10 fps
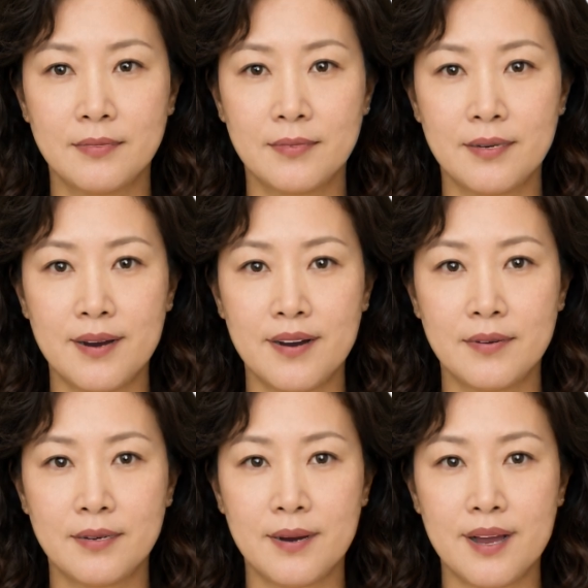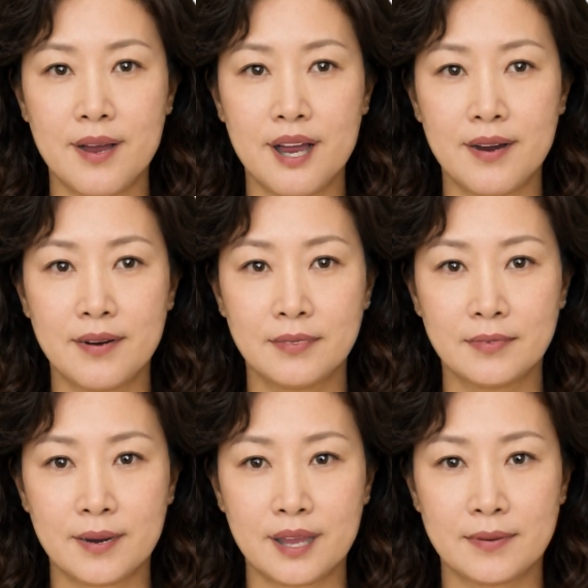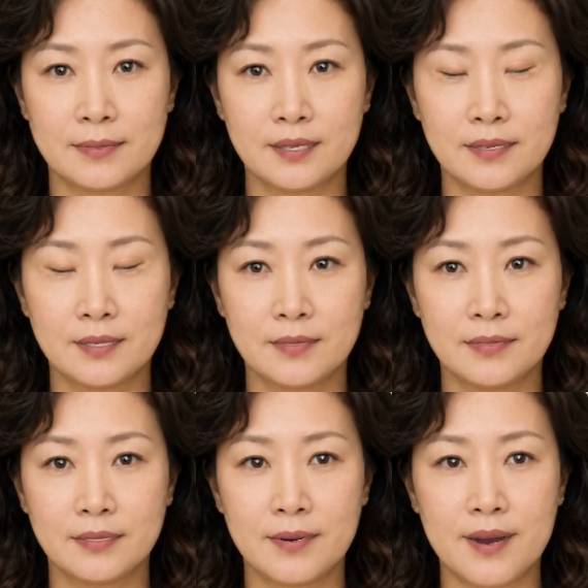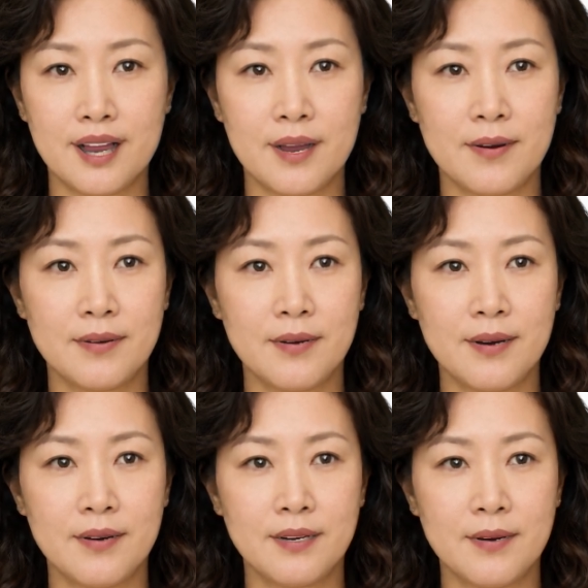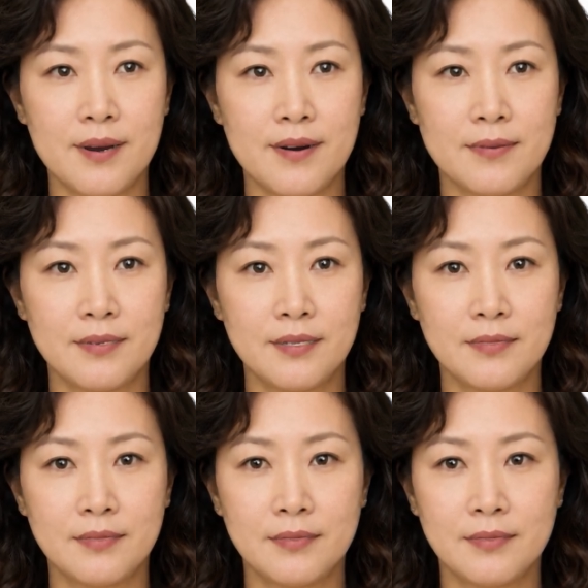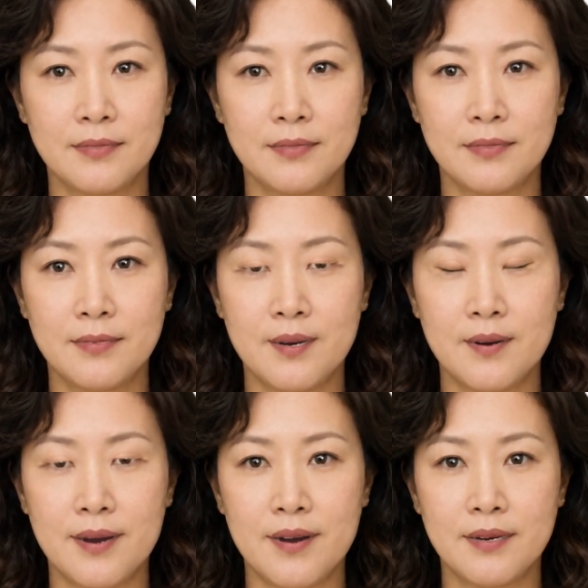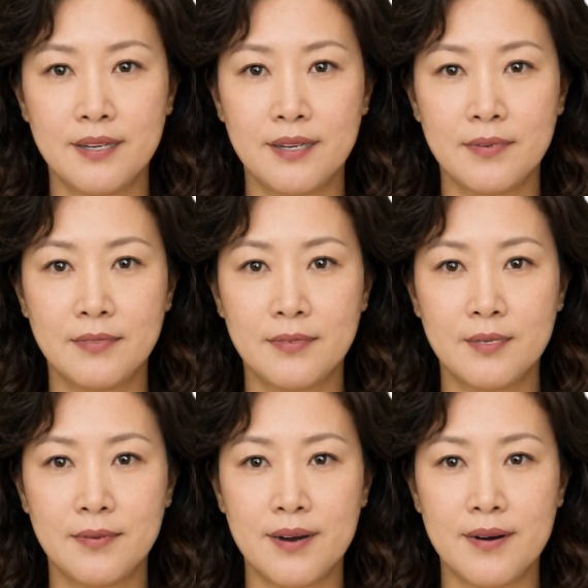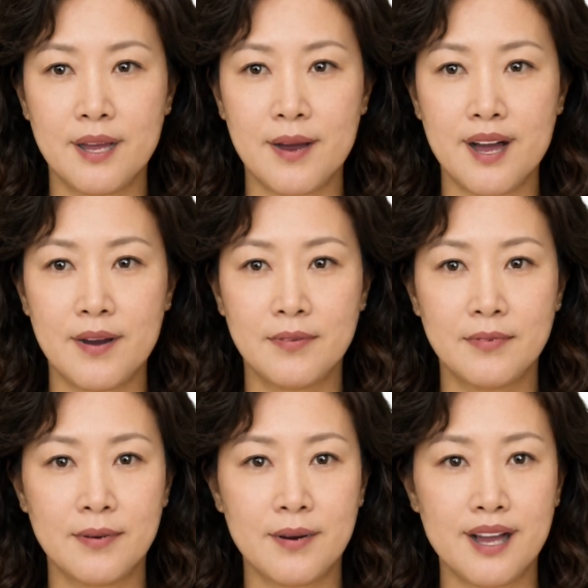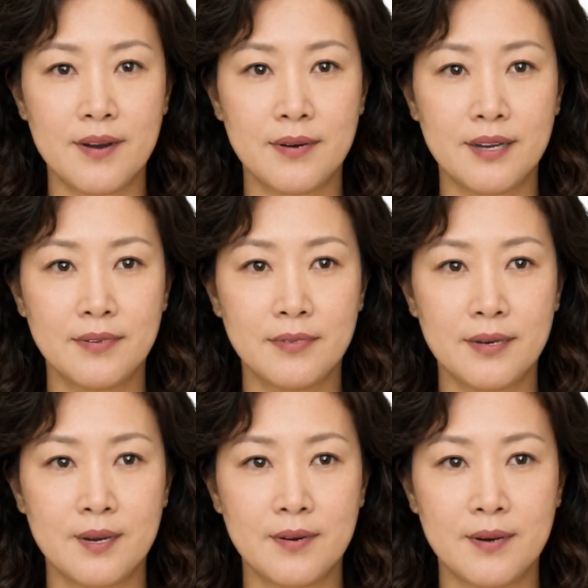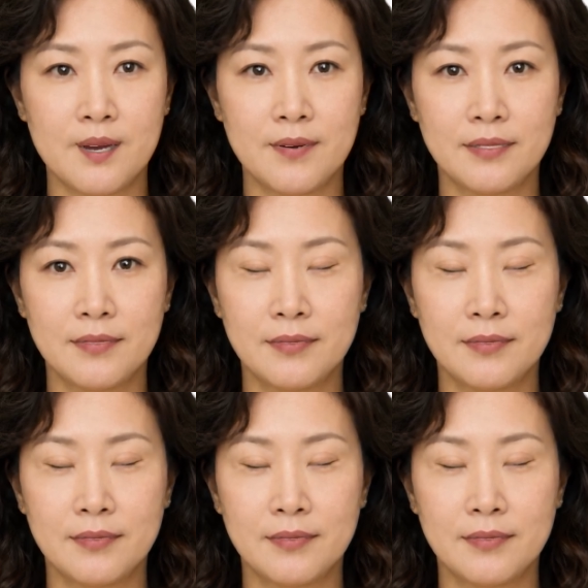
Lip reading: It reads like sentences, not machine noise, and it updates as things happen. No side ticket, no separate tracker, the case carries its own truth.